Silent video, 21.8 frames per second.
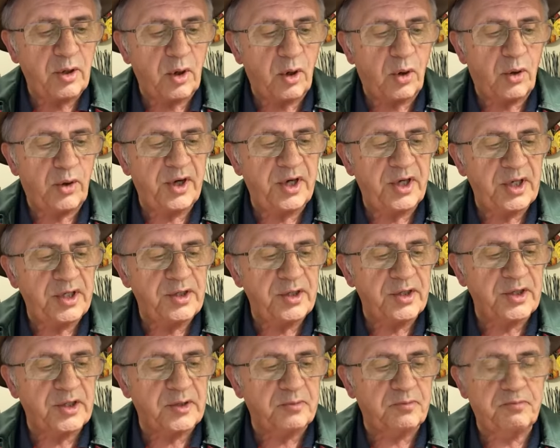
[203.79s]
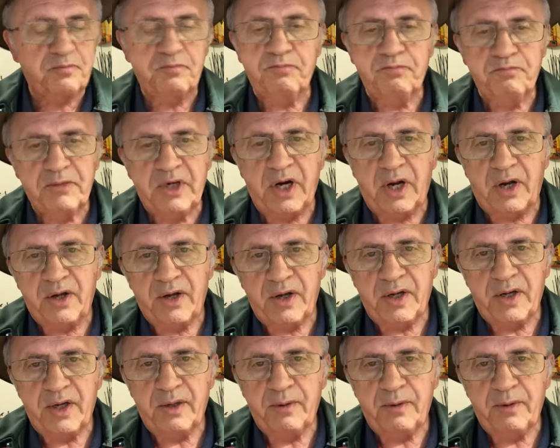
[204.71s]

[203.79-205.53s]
or Indigenous, you know,